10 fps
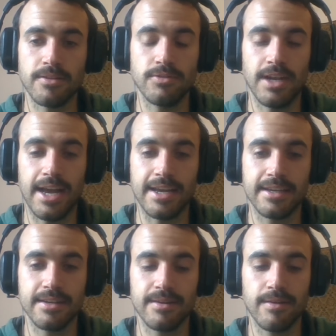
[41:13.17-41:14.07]

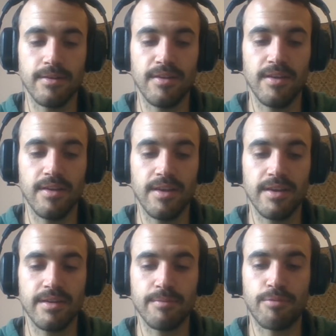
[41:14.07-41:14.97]
like
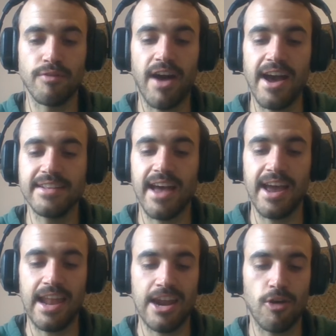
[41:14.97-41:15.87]
provide
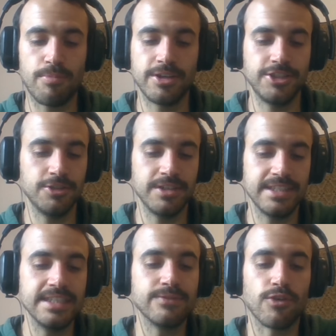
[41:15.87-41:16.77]
highline
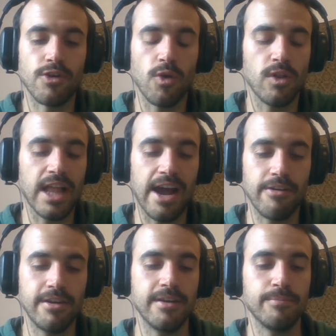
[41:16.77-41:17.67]
opportunities for all
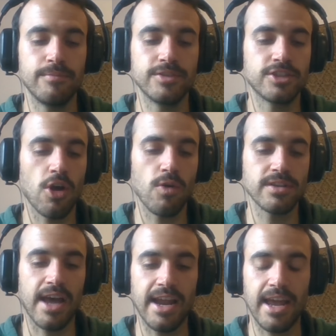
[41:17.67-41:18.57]
our stoked
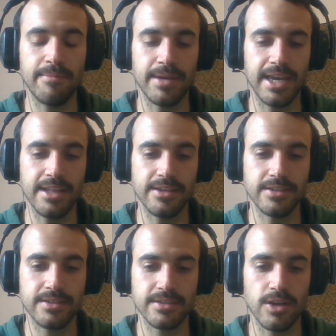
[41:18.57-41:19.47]
highline
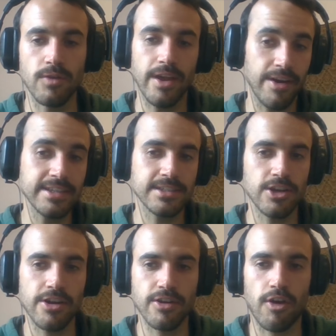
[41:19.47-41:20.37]
beginners. So there is a
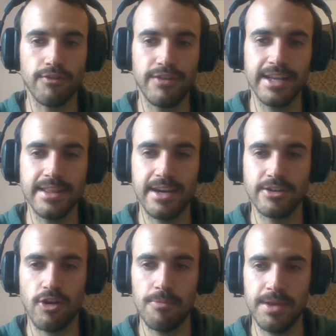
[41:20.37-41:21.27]
certain conflict there,
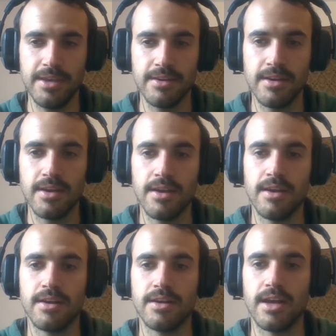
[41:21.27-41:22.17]
Toby.
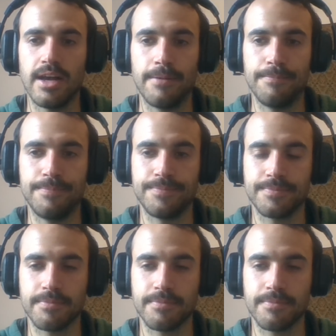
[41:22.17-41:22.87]
I